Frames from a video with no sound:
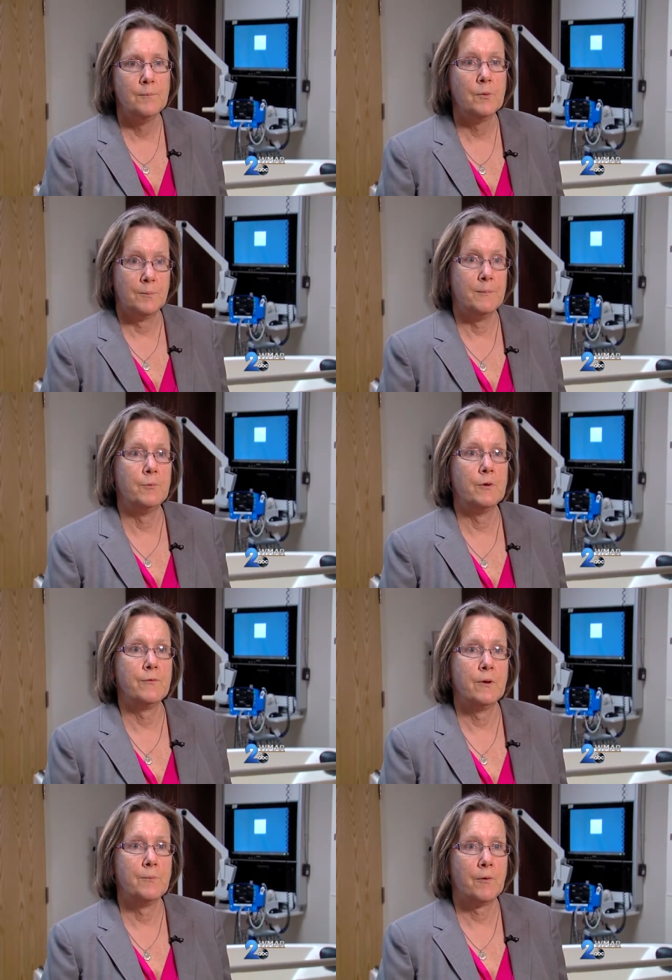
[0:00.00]

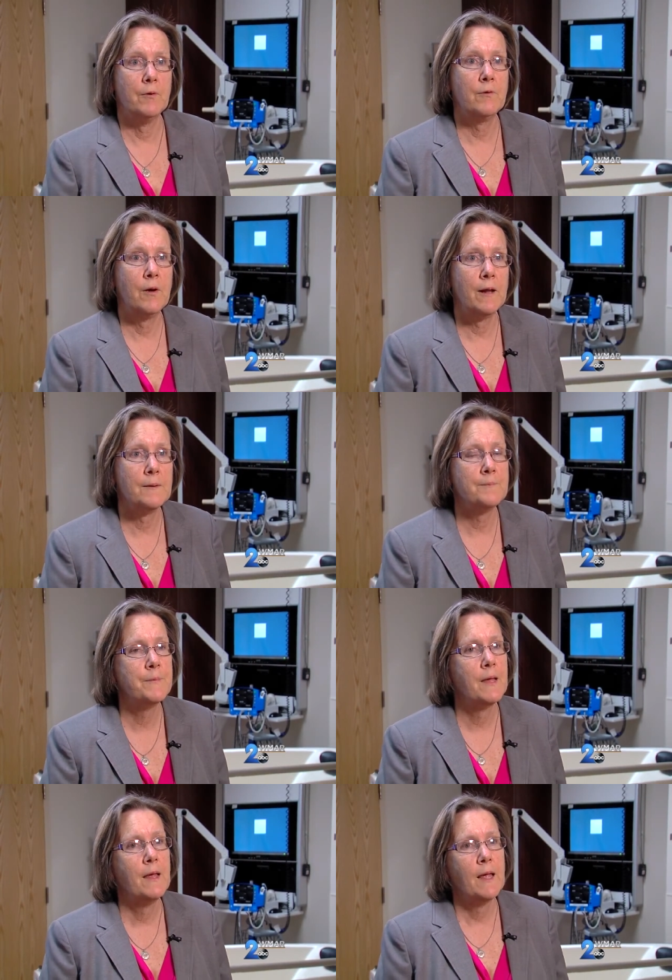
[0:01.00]
midwifery
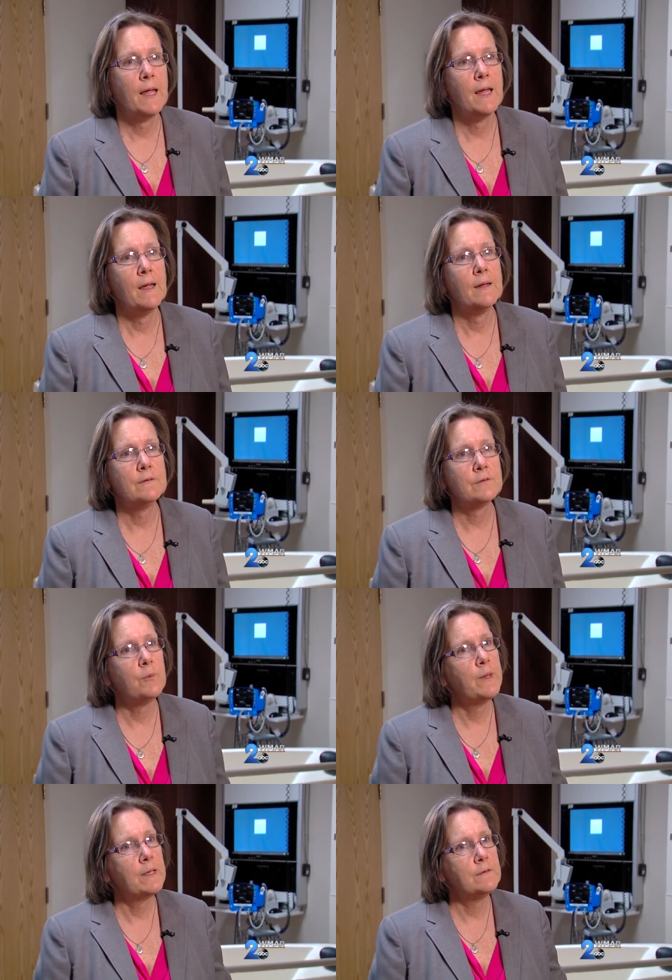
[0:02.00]
program, and
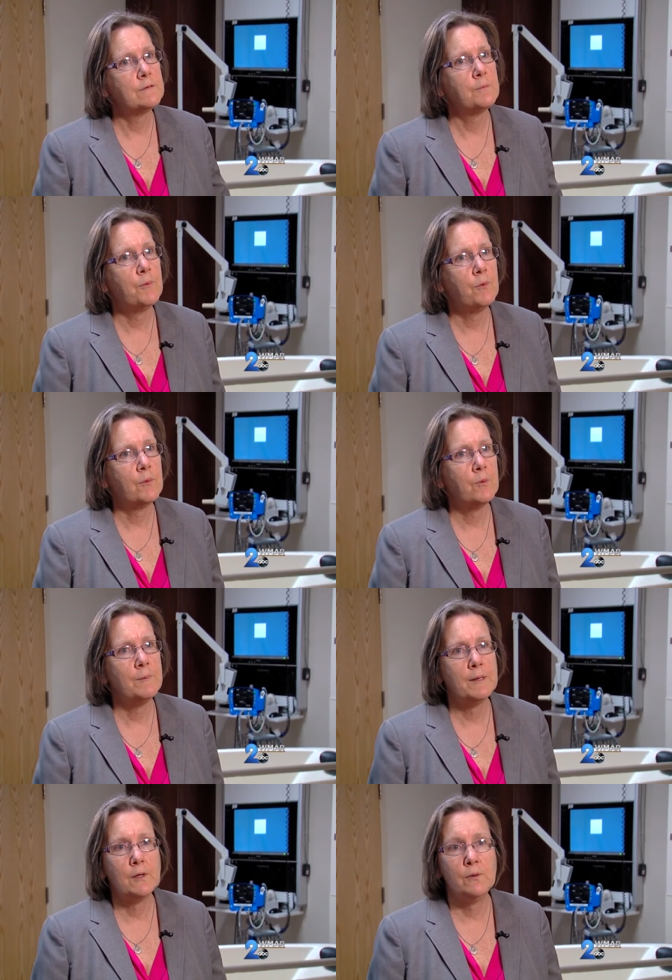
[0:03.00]
so we can support
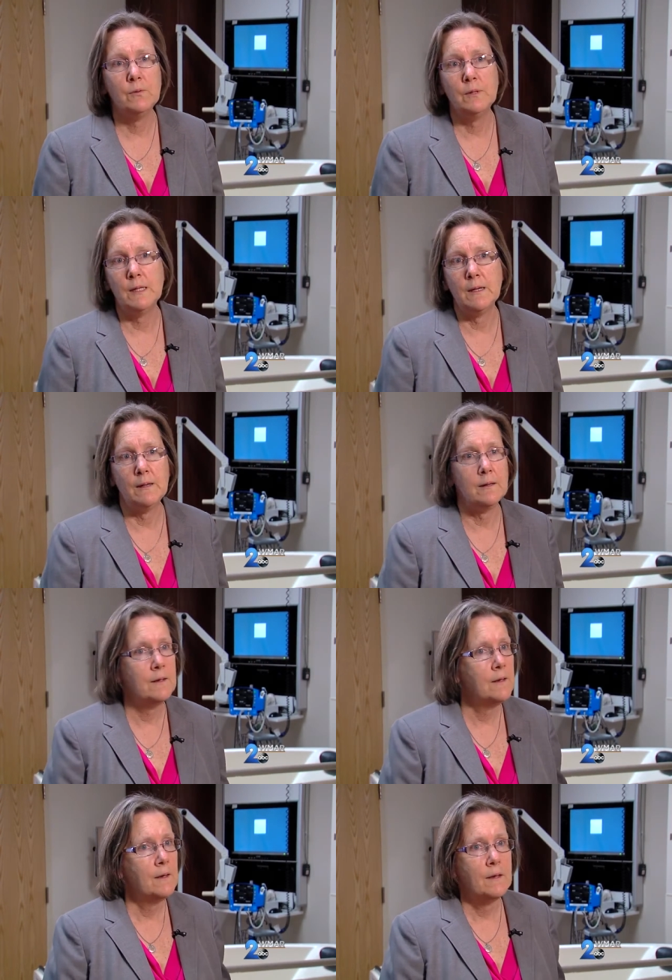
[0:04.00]
women who
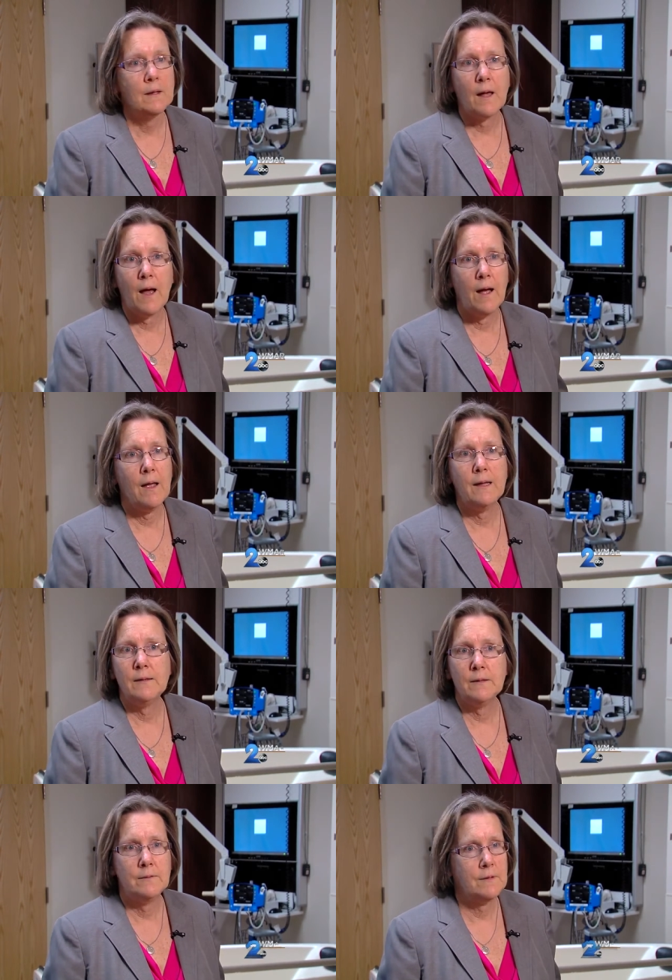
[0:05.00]
need
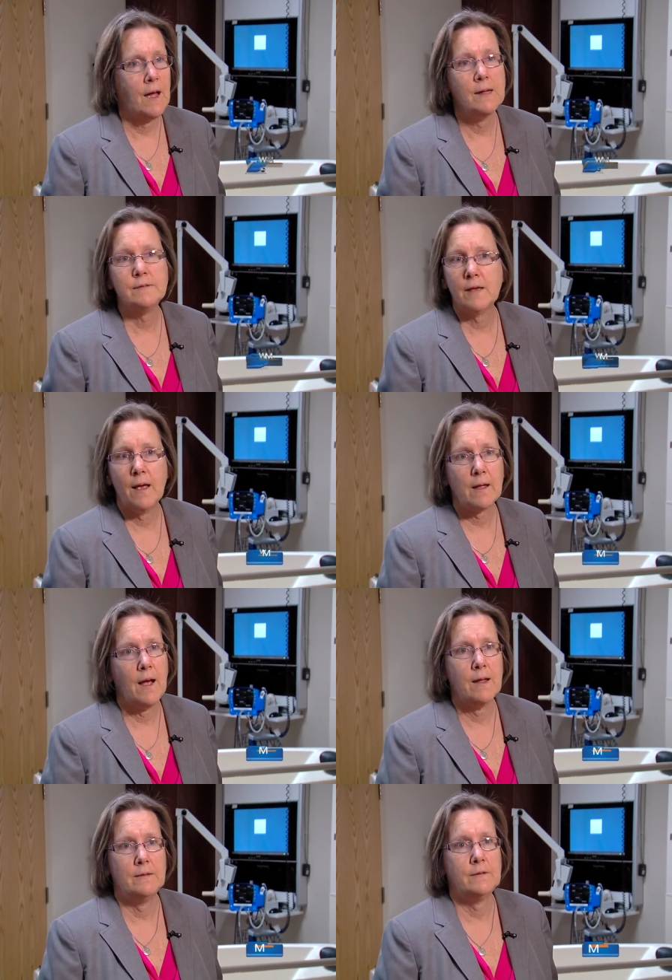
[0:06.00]
high, high tech,
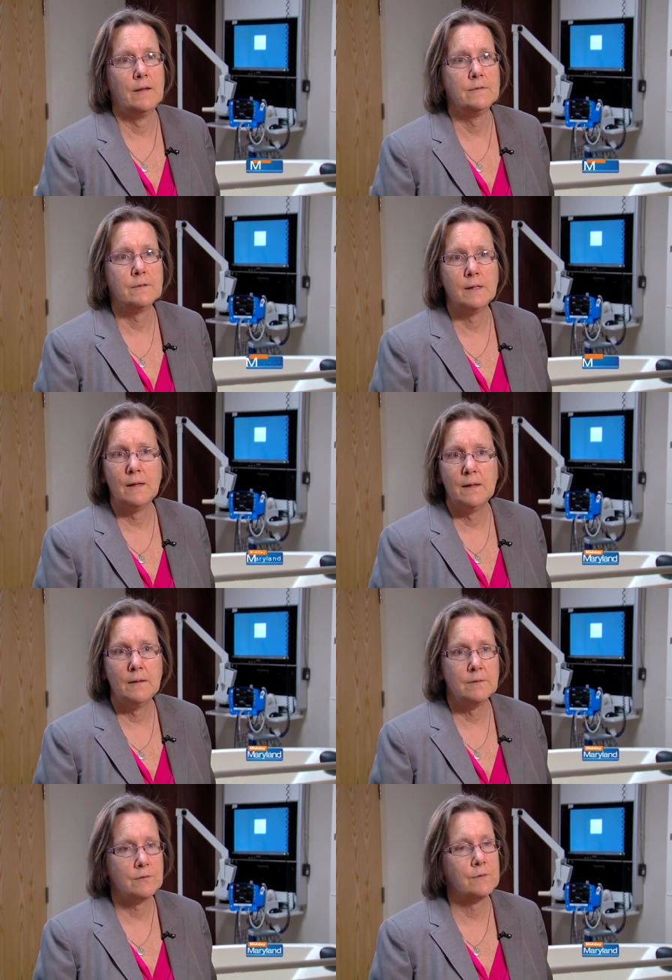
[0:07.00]
high
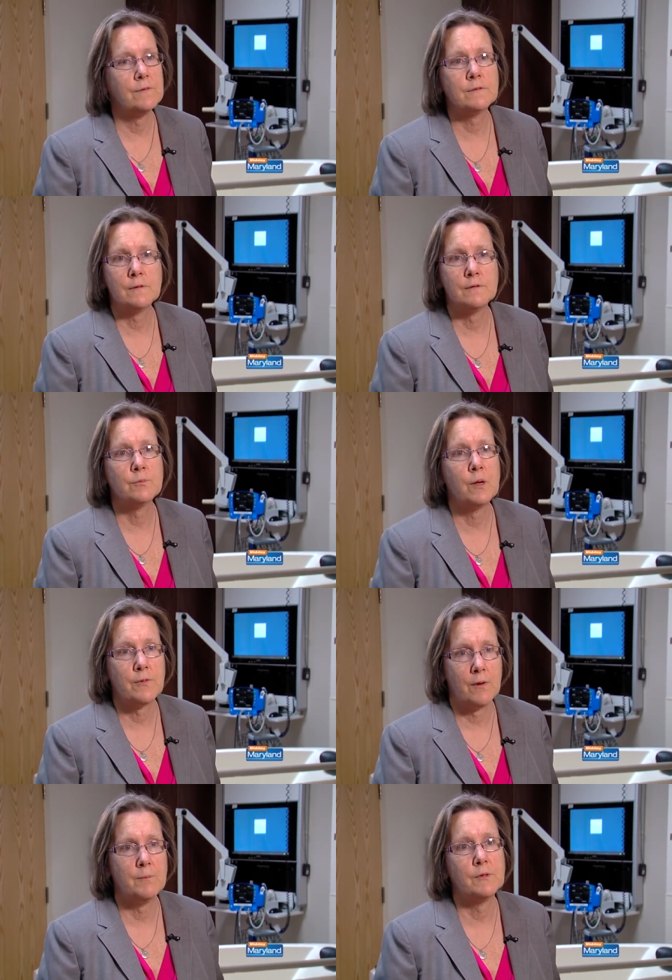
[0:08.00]
intensity services
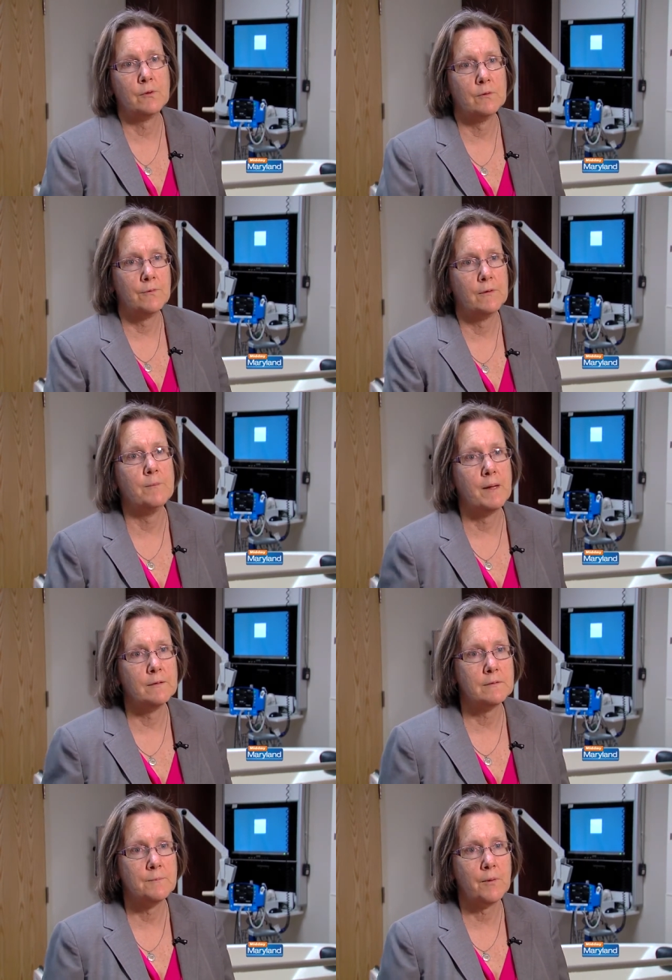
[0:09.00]
with our maternal fetal
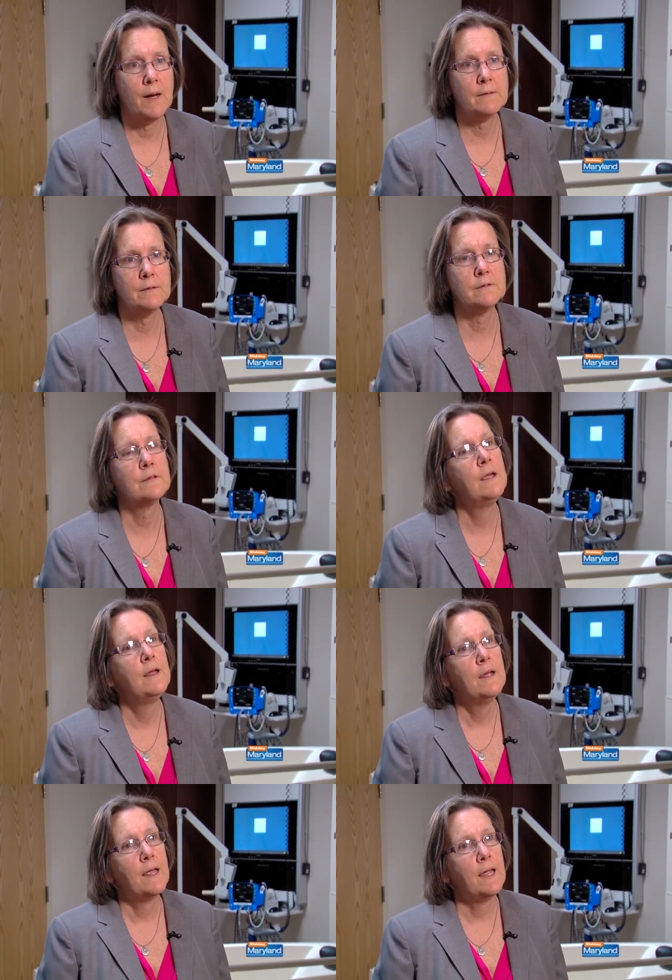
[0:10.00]
medicine practice,
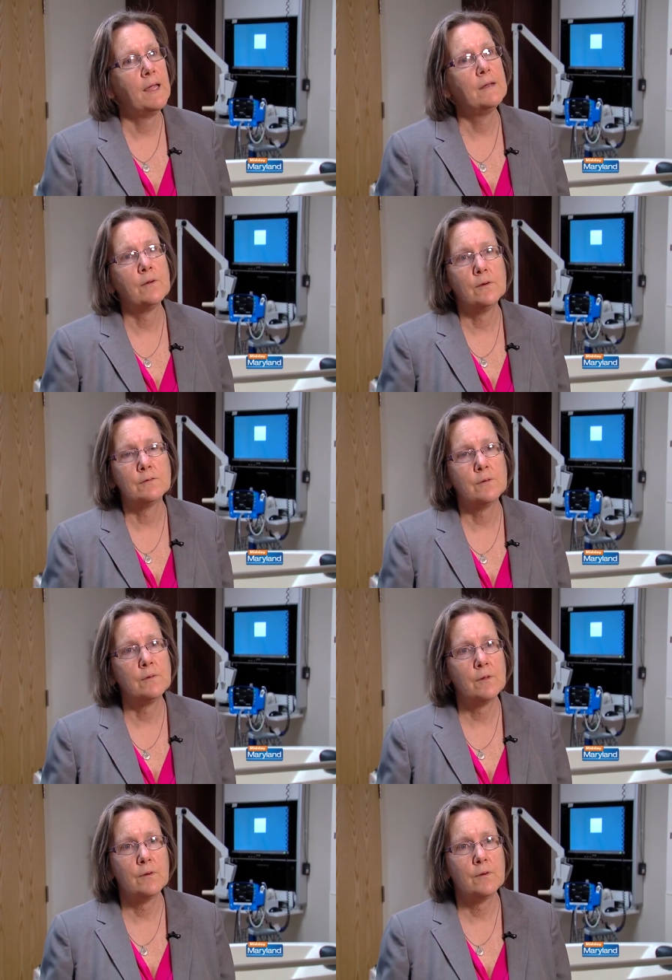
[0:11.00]
and also